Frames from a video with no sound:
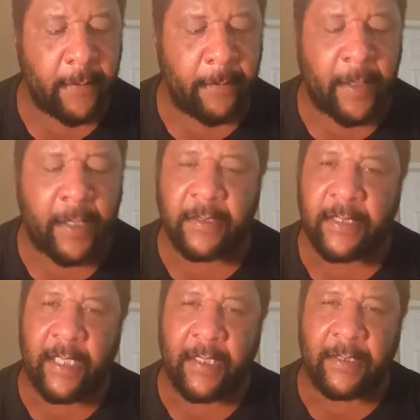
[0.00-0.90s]

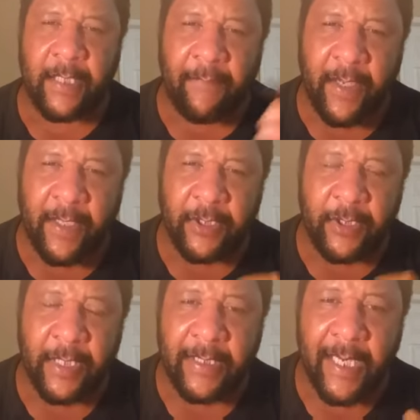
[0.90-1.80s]
Because
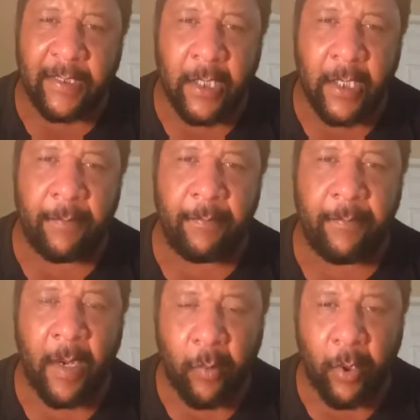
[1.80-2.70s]
salvation did not come
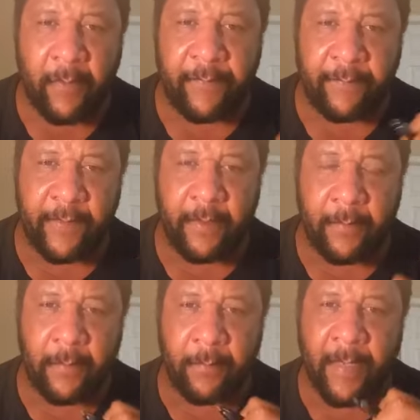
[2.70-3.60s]
by work of the
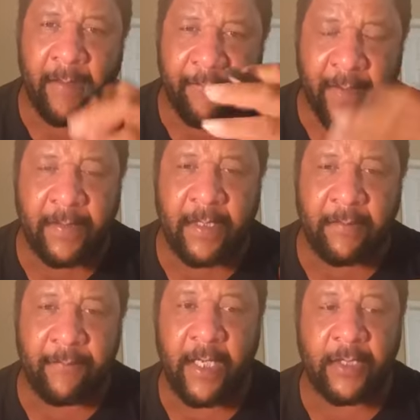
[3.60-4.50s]
by faith in the
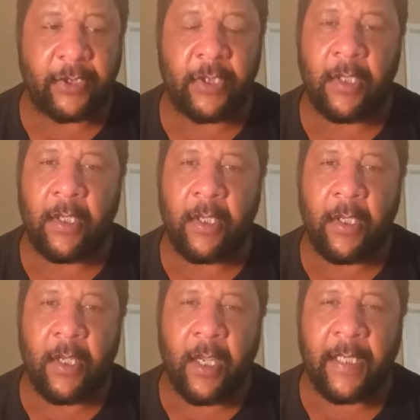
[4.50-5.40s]
flesh,
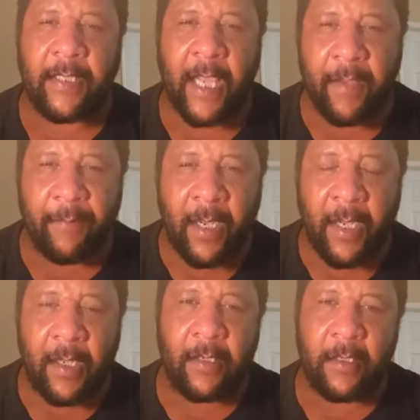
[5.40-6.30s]
it came
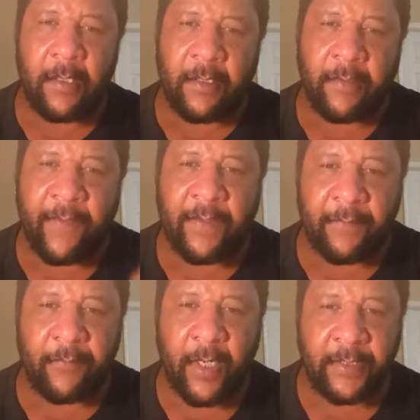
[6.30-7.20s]
by the faith
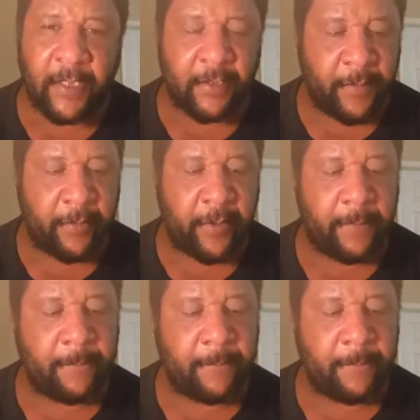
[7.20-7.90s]
of Christ in the Spirit.